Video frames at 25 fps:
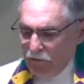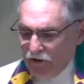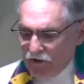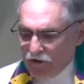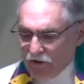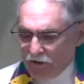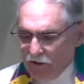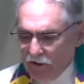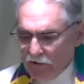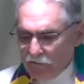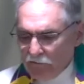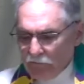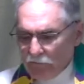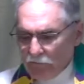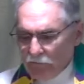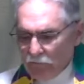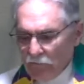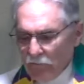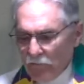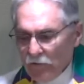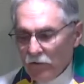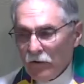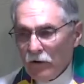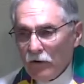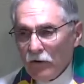isn't it?
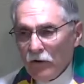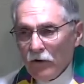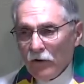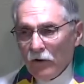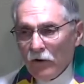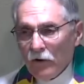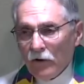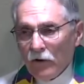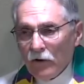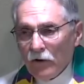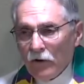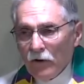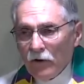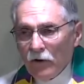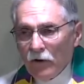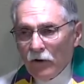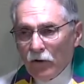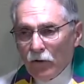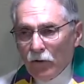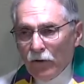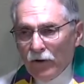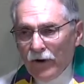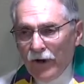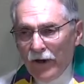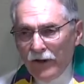
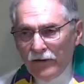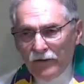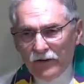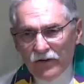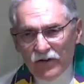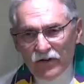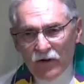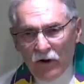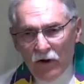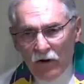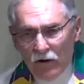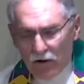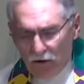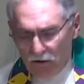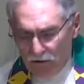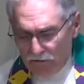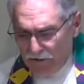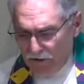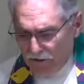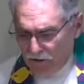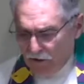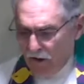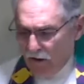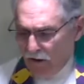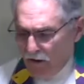Rene Descartes
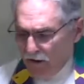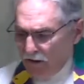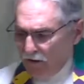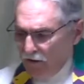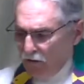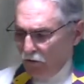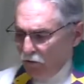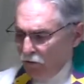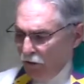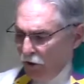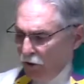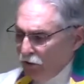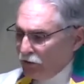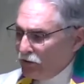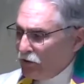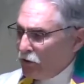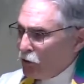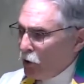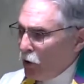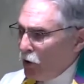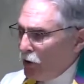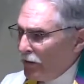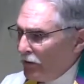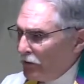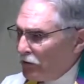wrote,
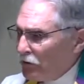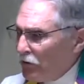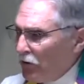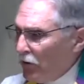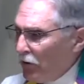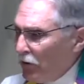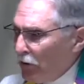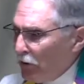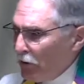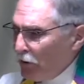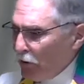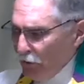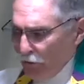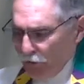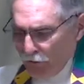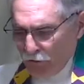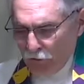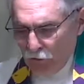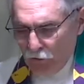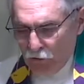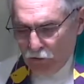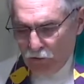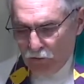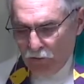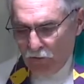Cogito ergo
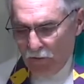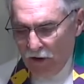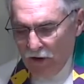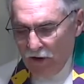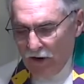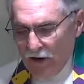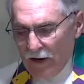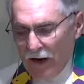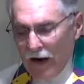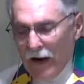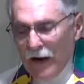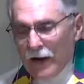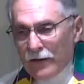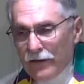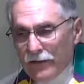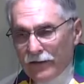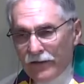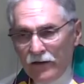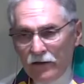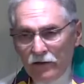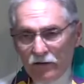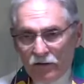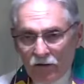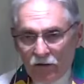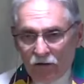sum, I
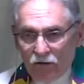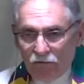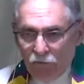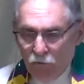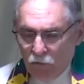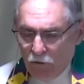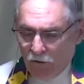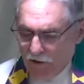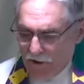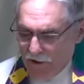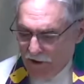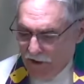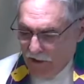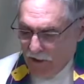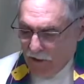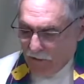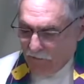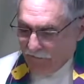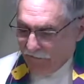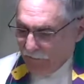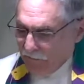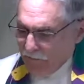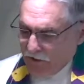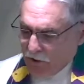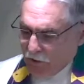think therefore I am.
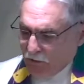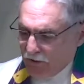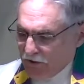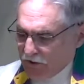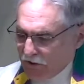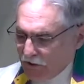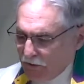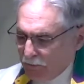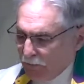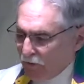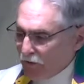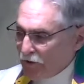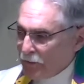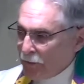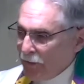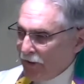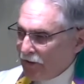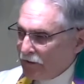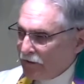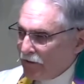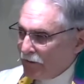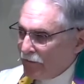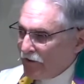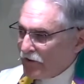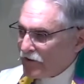From the Christian
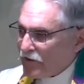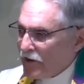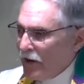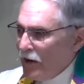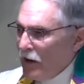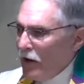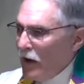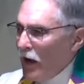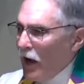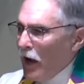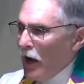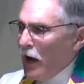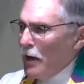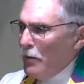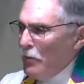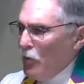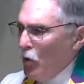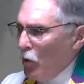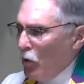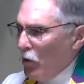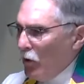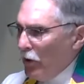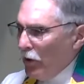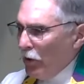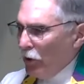perspective, it's
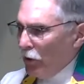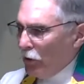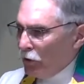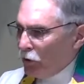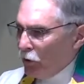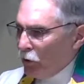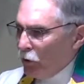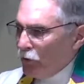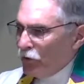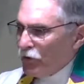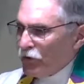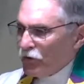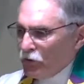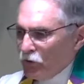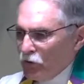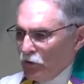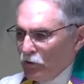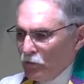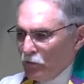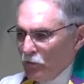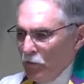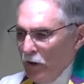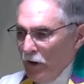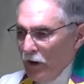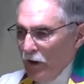amo ergo
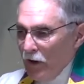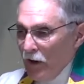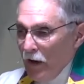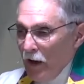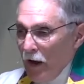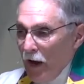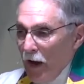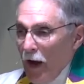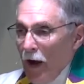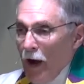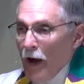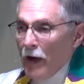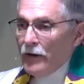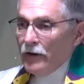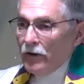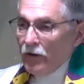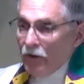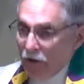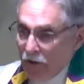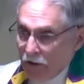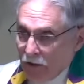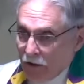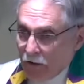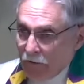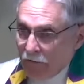sum, I
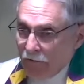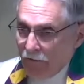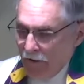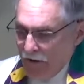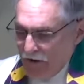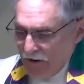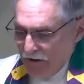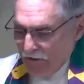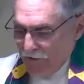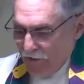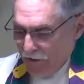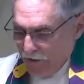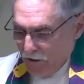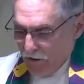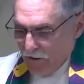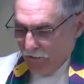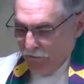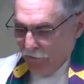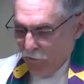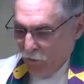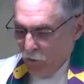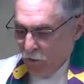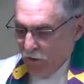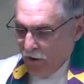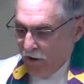love,
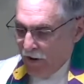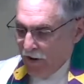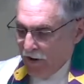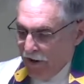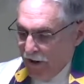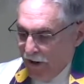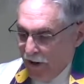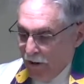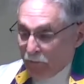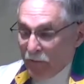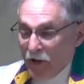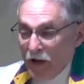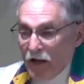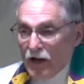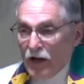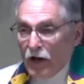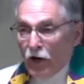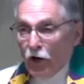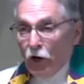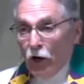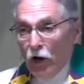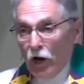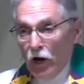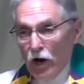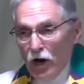therefore I am.
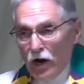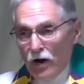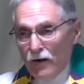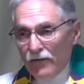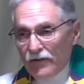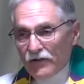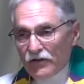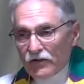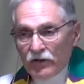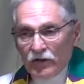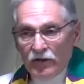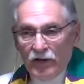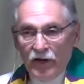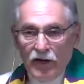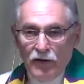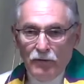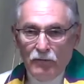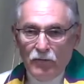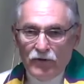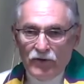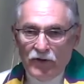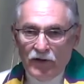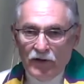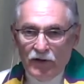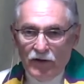Love is the, game
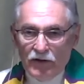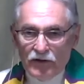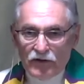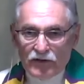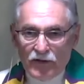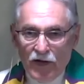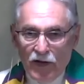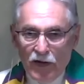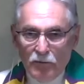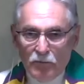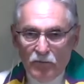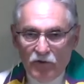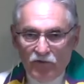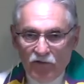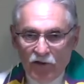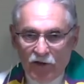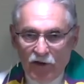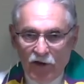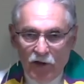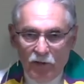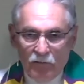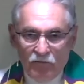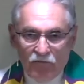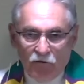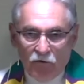of the, is the name of the
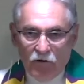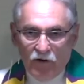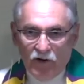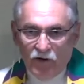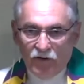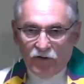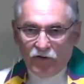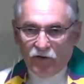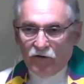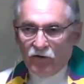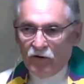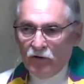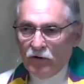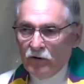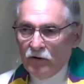game for us.